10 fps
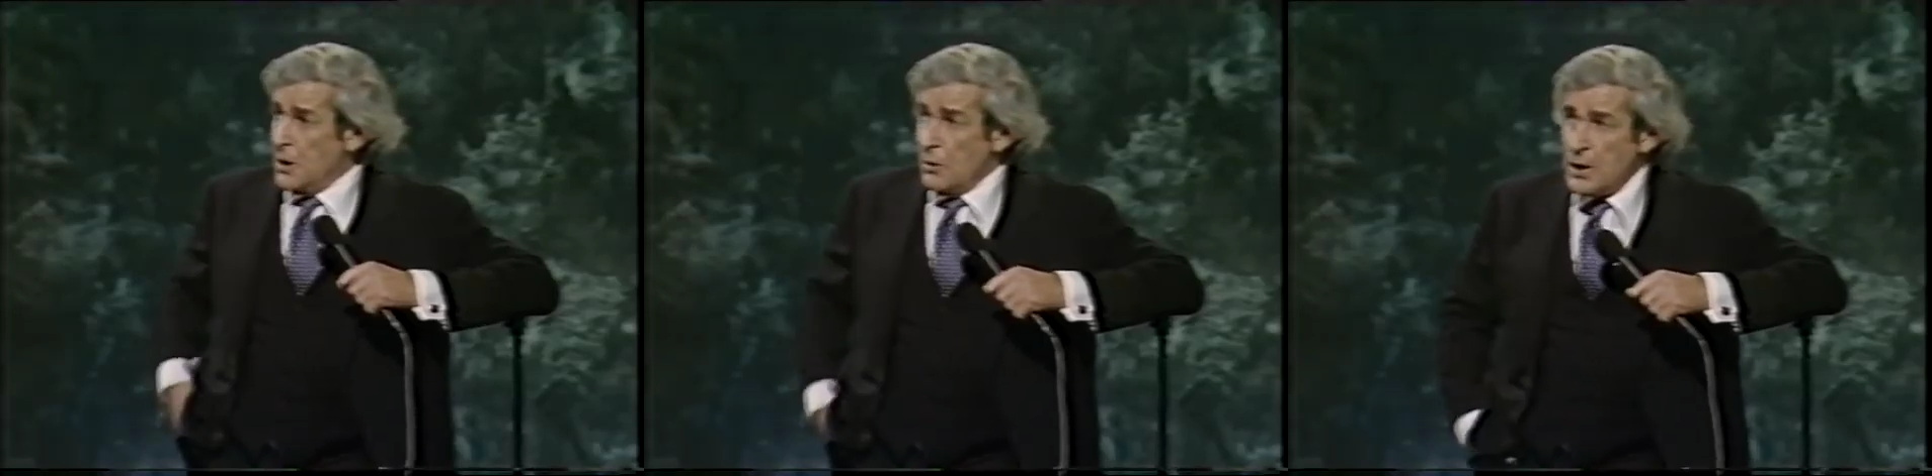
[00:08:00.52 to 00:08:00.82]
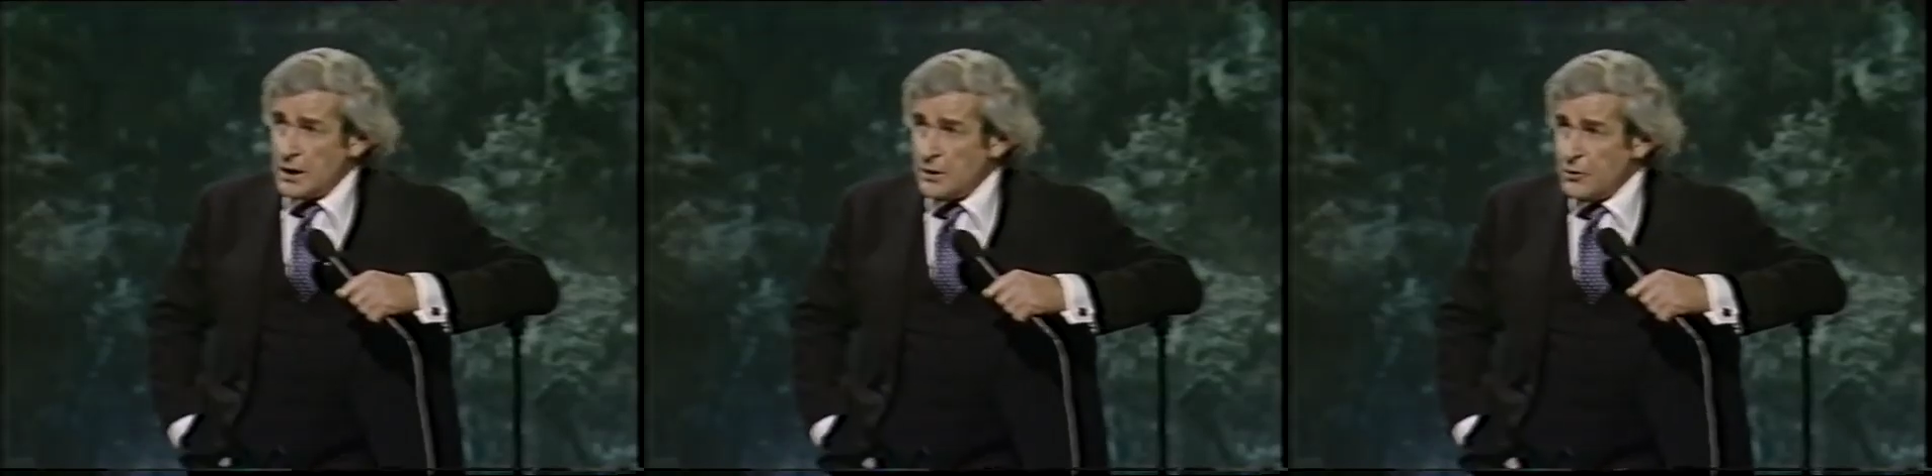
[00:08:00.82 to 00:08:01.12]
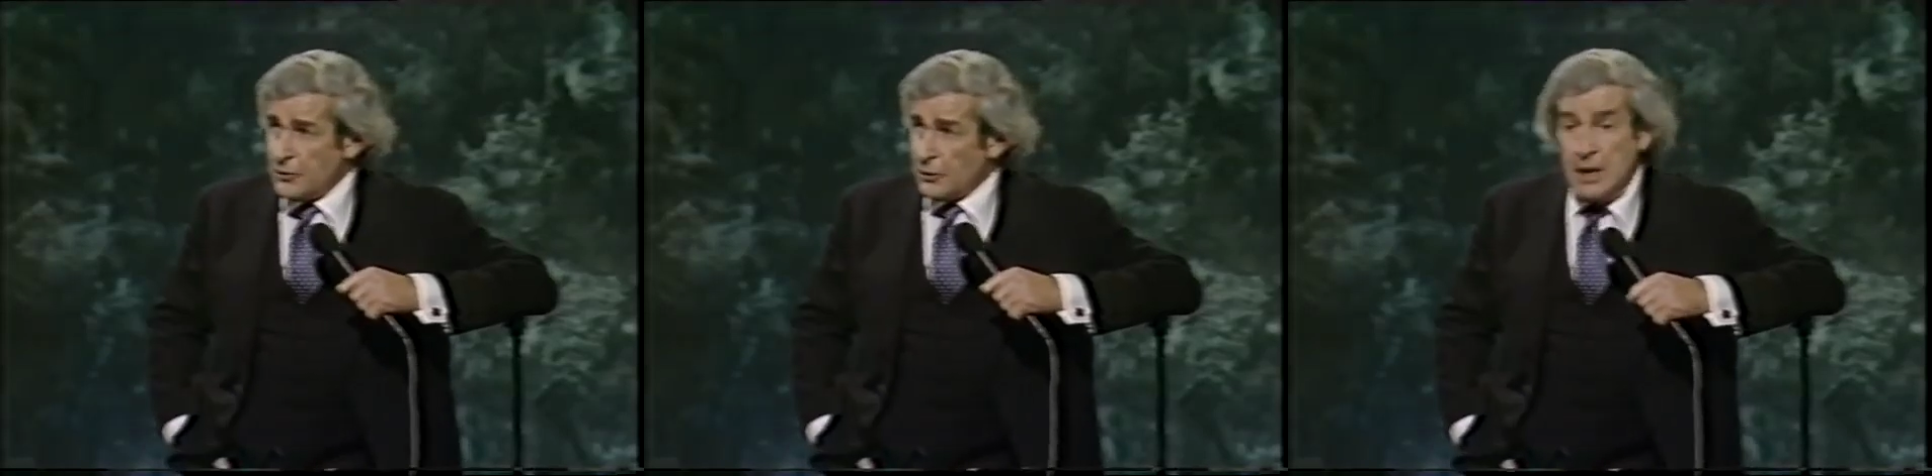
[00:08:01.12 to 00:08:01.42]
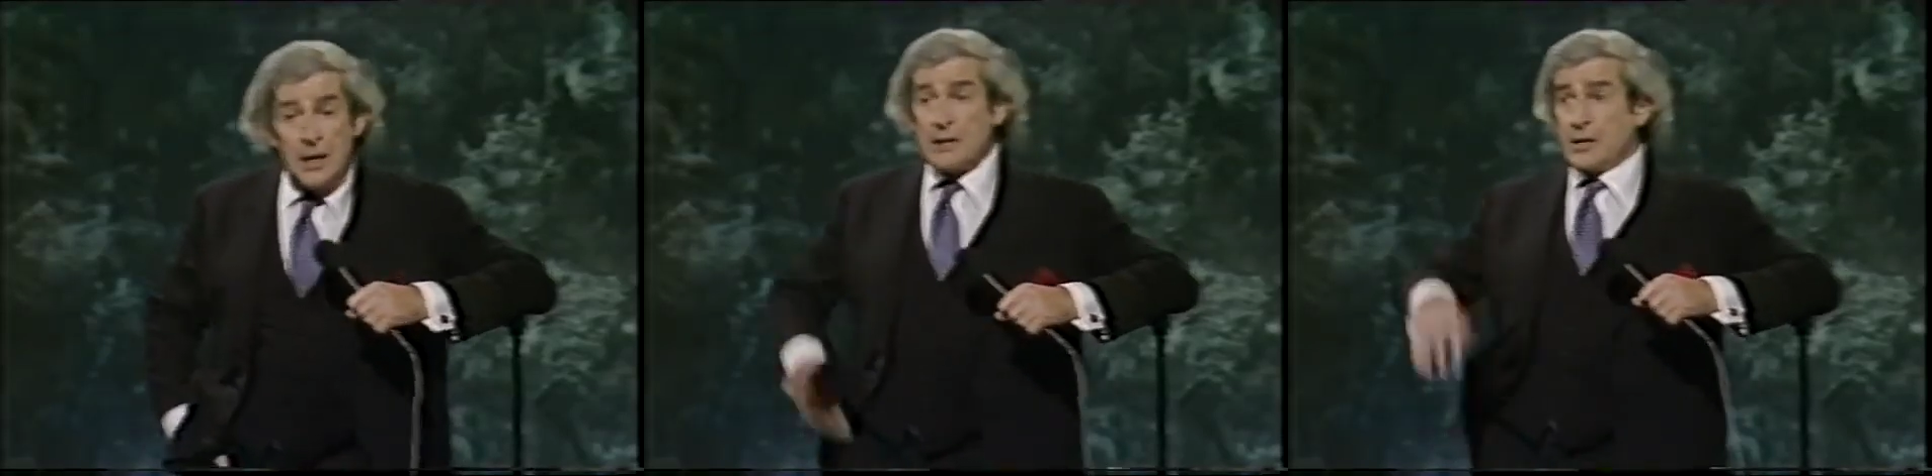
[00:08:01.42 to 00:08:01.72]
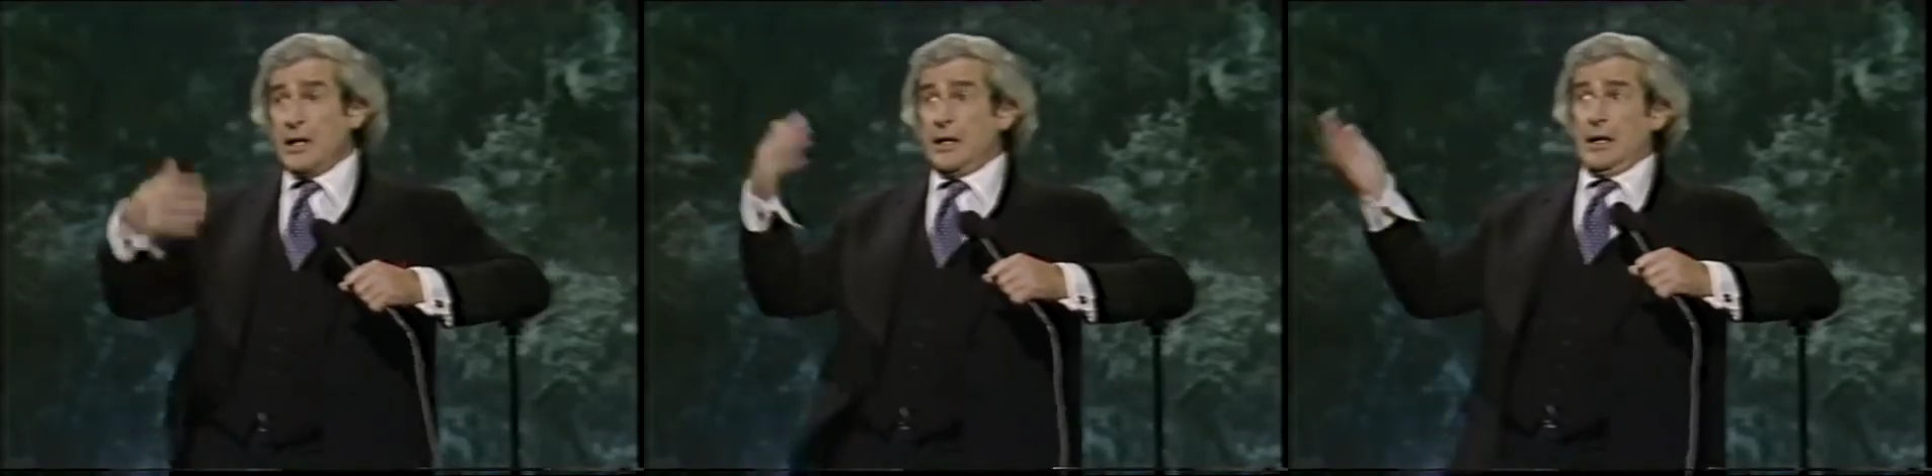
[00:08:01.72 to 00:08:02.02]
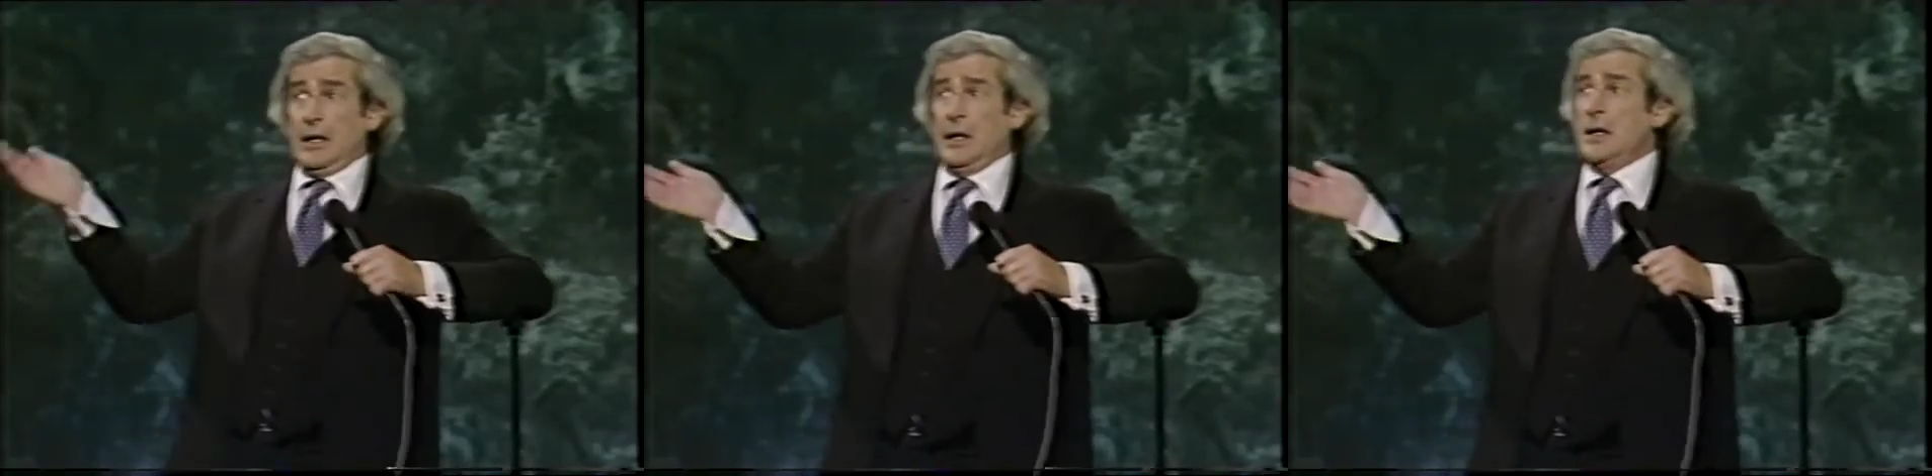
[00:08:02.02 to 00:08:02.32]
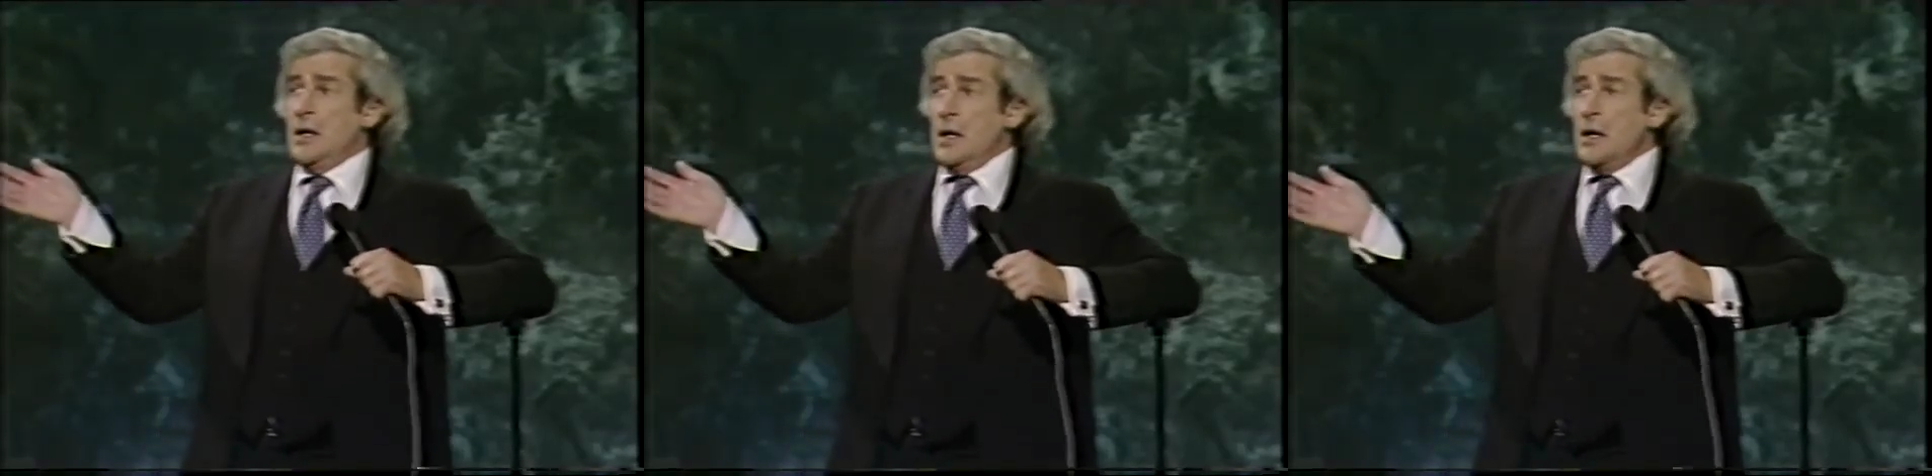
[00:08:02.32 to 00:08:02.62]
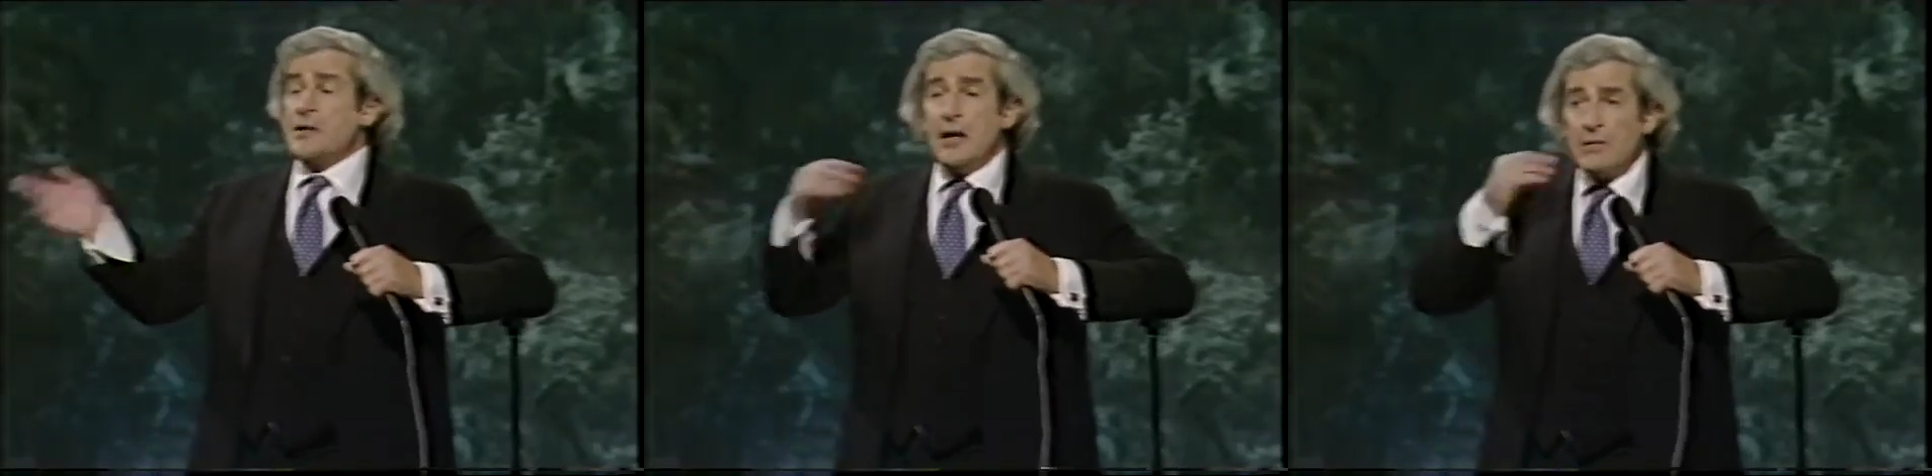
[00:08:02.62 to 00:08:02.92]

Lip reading: What can I do for you? And I'll say, listen,